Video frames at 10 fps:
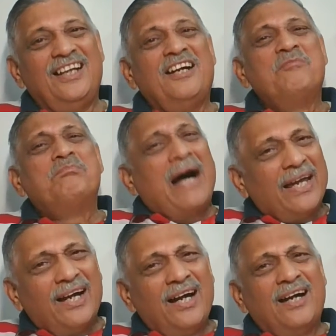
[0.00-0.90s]

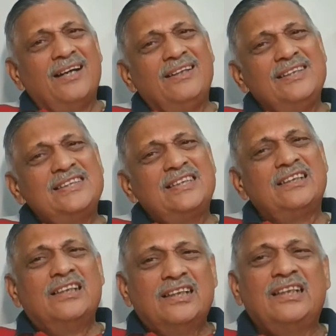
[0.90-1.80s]
Maya is the
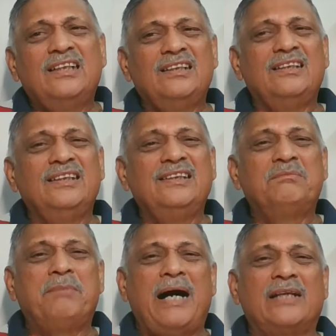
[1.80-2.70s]
hurdle in the
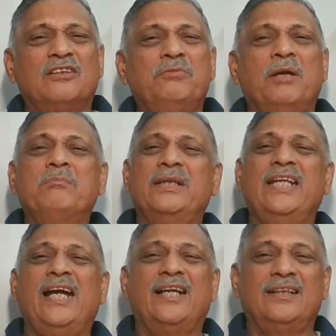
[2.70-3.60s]
path of
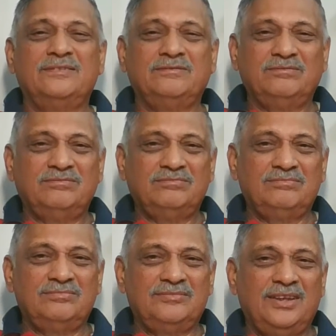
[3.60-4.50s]
Brahmadnya,
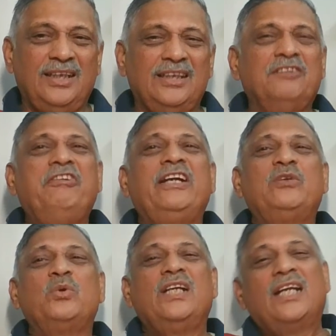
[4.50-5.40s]
the way
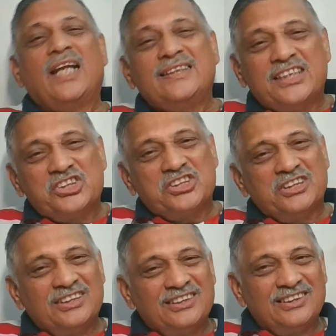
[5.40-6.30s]
to
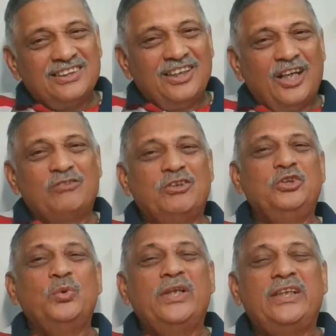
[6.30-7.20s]
realization of the
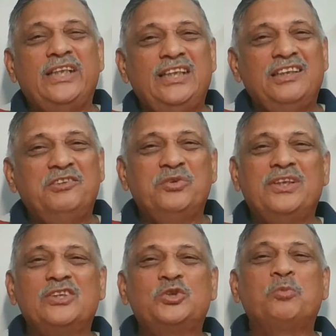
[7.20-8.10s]
unity with
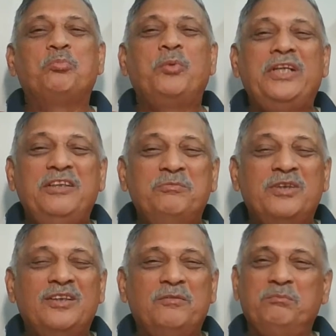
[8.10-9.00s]
the supreme
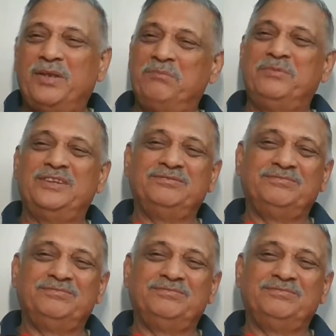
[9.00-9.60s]
Brahma.